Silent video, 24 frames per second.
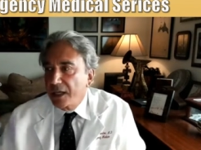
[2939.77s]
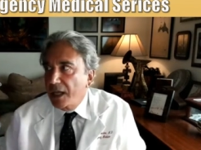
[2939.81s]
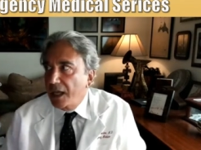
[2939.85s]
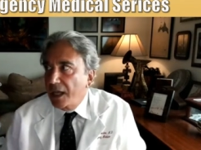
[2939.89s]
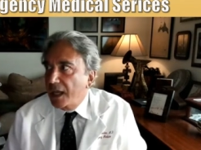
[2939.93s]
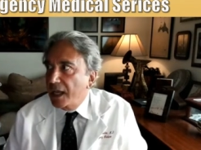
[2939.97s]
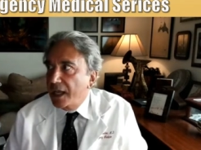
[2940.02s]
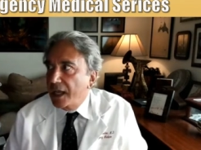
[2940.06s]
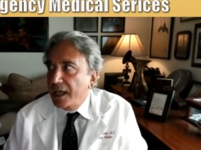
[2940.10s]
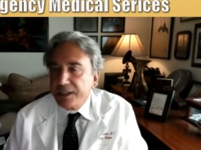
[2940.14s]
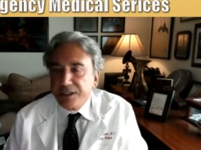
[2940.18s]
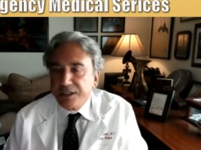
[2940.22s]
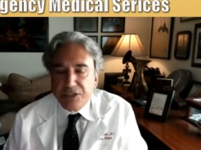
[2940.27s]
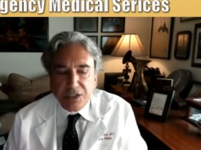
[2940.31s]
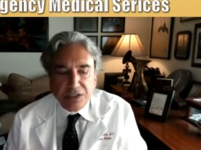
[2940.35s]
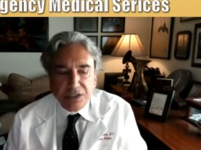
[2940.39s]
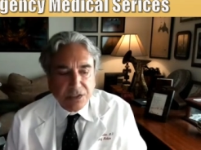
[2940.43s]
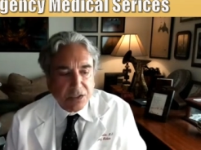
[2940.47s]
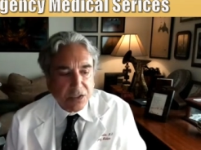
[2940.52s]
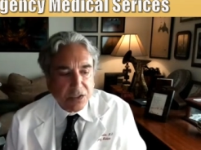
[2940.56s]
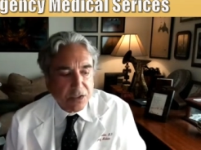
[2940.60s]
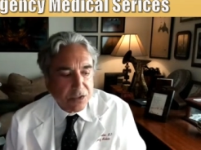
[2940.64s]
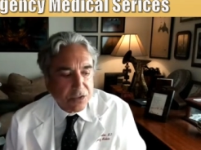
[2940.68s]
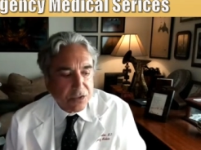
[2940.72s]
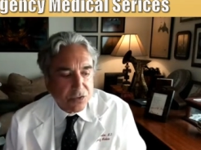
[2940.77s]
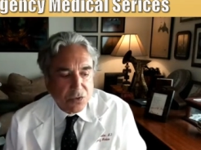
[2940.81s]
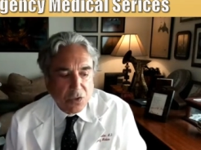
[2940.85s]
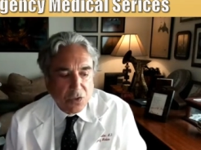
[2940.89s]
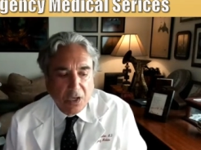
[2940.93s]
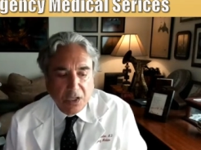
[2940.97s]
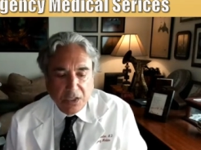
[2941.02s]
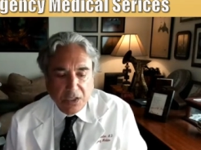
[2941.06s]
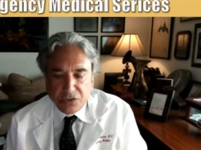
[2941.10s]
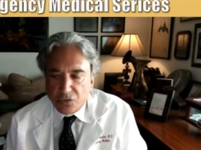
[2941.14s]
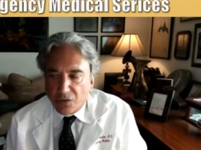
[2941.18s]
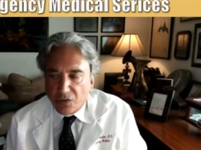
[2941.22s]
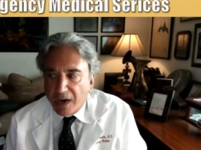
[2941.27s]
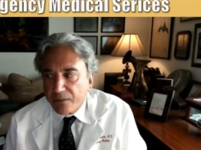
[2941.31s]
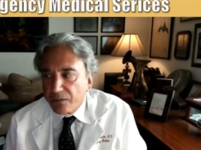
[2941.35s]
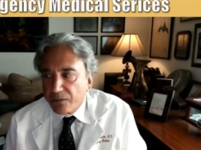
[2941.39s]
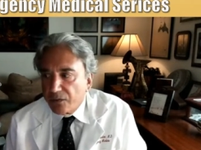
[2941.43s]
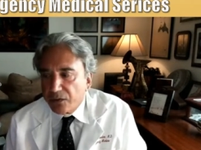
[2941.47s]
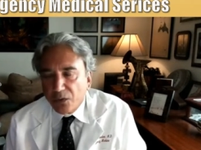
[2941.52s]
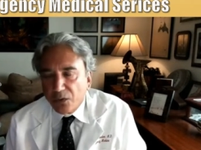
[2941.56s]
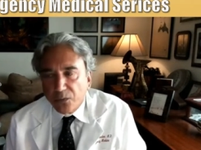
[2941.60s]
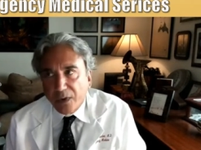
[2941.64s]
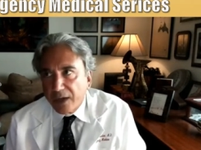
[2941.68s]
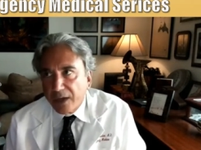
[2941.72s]
and just to
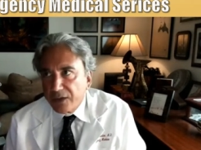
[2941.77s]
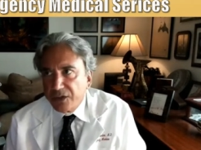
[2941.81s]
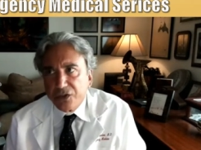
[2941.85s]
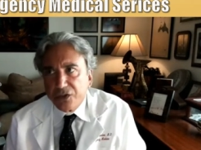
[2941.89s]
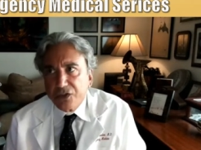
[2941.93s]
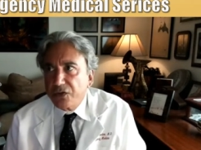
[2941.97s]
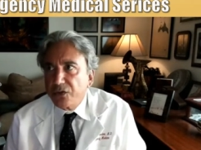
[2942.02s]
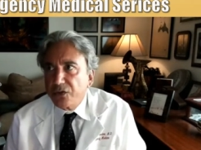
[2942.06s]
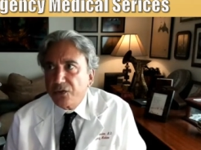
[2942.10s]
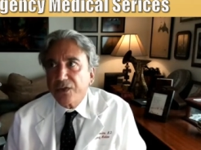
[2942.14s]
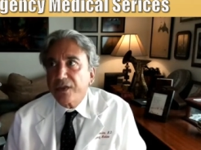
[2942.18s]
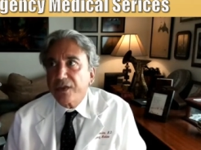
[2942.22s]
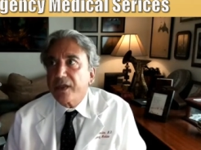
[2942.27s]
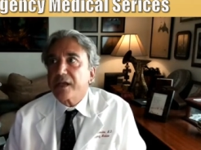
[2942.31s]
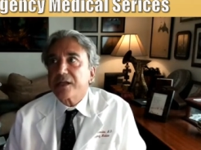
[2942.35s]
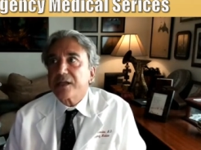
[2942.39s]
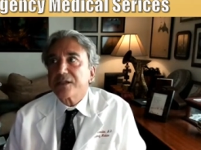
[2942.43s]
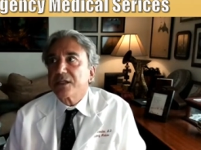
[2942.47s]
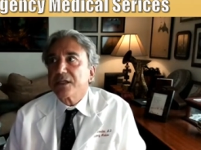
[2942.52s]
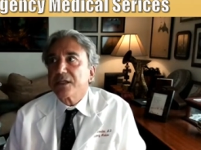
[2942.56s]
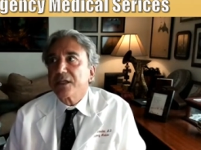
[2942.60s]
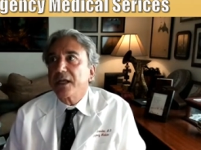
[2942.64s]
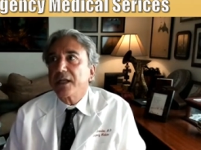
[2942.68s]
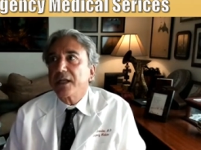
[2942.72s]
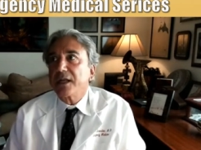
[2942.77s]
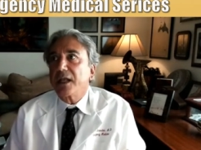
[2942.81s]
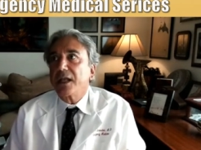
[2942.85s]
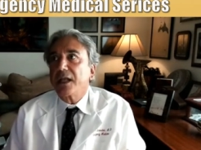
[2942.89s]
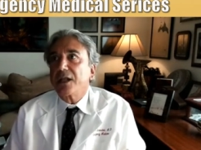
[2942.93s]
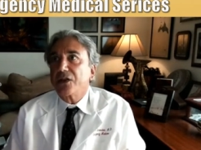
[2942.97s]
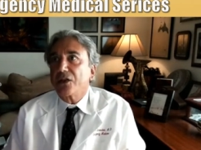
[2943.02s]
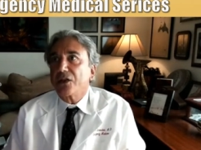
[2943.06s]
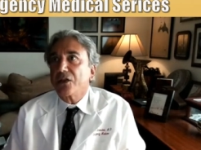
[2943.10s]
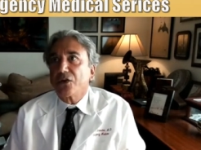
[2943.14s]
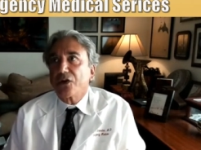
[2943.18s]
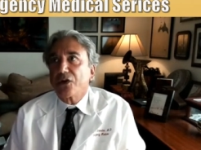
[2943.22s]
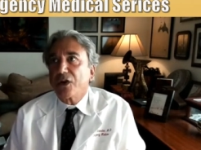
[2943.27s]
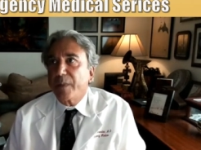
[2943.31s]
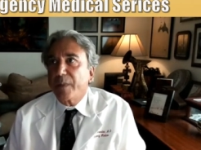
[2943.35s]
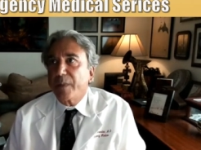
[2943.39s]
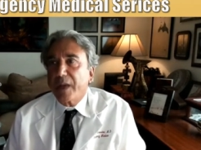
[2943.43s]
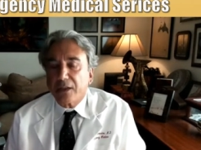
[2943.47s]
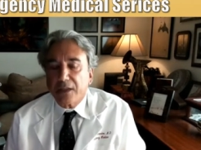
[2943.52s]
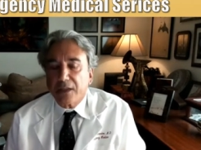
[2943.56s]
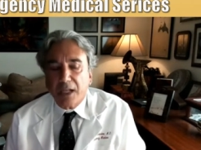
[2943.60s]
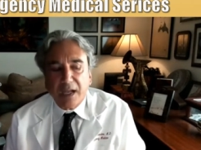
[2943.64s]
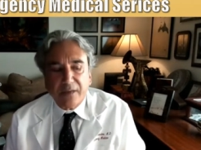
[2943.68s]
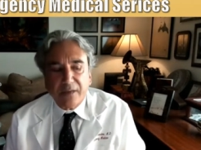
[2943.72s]
travel around, to do things and to learn
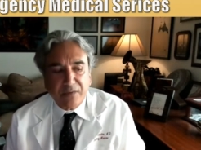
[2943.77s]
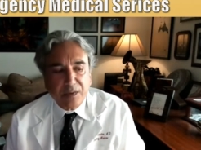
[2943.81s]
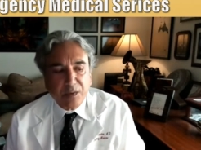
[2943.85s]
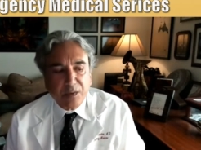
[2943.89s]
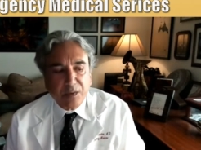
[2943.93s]
about life and to